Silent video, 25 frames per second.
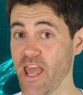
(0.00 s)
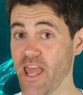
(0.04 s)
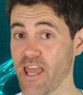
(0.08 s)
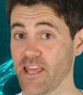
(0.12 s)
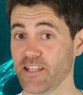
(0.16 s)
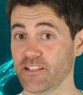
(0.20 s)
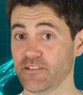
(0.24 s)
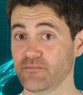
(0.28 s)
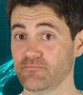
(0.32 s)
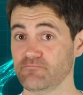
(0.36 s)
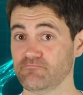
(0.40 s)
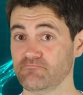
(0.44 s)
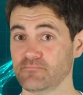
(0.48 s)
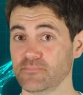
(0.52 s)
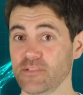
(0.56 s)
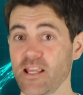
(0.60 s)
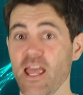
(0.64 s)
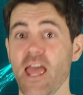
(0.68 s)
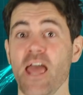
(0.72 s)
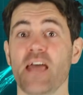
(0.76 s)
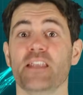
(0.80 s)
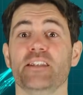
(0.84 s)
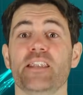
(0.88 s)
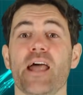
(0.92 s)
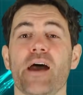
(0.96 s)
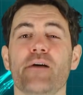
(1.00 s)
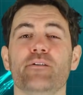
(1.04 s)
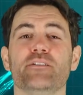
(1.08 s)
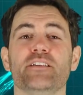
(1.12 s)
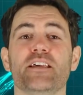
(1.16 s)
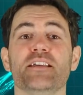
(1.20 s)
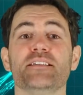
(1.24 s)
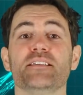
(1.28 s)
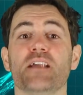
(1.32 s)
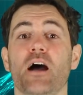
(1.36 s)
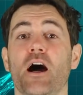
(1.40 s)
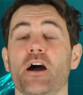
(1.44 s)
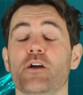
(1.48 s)
ahead.
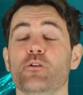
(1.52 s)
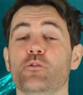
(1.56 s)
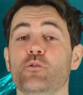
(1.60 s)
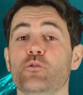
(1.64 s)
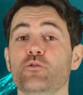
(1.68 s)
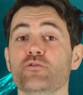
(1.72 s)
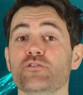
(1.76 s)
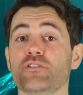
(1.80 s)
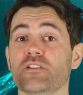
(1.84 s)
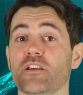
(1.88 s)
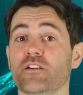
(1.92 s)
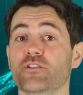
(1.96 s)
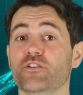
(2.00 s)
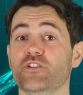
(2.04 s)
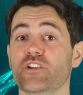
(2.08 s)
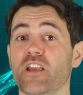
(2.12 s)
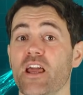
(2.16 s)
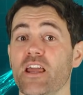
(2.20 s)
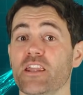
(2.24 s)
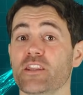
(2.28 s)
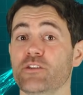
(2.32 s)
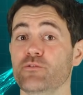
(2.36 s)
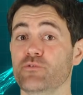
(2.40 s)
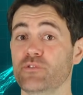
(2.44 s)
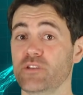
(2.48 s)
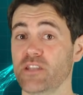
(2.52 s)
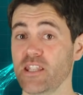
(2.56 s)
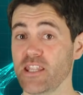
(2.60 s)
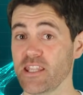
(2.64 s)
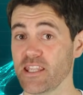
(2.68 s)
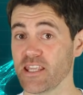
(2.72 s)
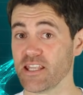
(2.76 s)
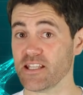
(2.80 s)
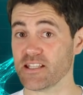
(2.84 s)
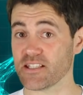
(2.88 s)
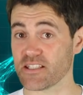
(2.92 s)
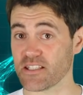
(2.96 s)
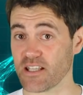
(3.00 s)
Nowadays, I also share
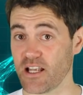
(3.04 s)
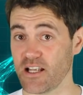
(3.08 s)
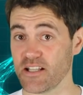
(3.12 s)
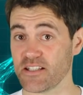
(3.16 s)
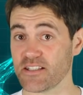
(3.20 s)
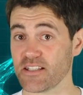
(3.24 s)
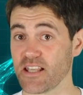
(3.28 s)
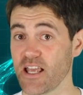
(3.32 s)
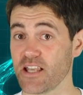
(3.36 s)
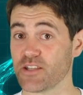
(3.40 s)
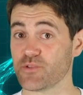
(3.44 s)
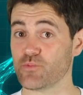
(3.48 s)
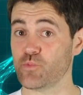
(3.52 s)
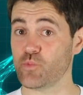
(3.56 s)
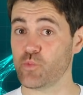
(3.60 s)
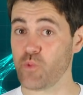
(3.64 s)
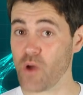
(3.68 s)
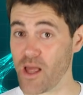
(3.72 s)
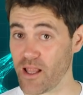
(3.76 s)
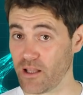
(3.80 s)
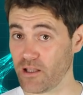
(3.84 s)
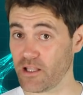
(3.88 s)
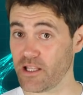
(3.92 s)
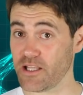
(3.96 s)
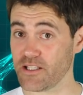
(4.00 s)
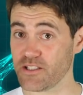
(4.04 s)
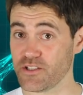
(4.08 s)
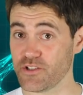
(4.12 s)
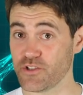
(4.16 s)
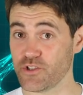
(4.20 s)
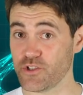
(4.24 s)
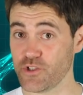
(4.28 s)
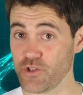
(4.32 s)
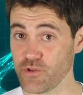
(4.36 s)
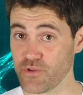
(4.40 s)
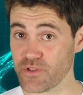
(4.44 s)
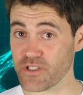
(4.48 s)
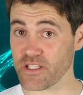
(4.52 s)
unique insights as well as
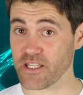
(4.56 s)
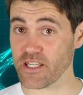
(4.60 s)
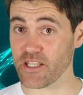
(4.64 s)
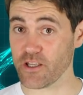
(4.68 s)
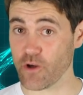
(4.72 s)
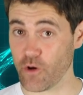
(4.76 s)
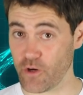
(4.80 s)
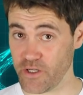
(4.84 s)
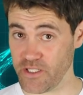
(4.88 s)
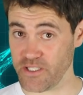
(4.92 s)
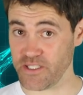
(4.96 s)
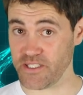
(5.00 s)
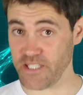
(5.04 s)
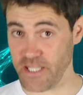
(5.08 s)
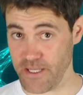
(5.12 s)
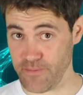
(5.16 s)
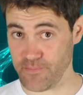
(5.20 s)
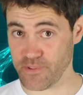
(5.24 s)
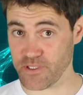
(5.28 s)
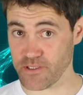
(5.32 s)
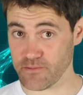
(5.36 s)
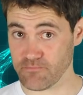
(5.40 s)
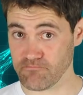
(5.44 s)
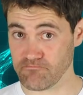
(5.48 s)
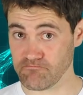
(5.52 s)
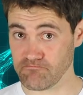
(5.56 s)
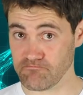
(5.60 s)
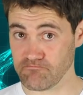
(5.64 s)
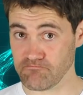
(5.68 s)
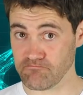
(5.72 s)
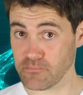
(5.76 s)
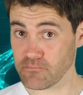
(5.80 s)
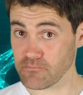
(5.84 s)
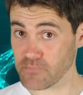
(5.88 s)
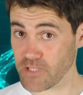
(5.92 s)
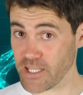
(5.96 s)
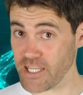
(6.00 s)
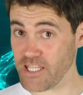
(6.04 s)
juicy coin tips.
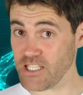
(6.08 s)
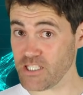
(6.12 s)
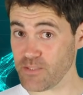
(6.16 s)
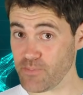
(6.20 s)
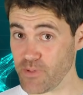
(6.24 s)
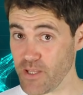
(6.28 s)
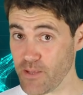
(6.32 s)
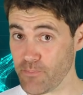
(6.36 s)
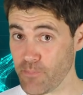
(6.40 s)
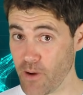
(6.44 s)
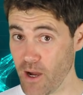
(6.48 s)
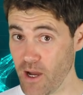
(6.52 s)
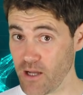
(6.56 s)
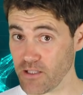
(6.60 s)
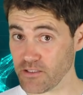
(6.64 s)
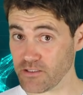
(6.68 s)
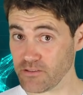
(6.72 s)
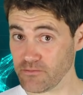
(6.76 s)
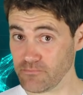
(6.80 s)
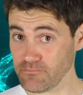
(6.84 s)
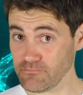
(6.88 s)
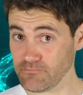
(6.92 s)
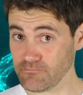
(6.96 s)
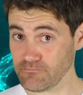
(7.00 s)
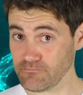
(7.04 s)
Keen to be a part?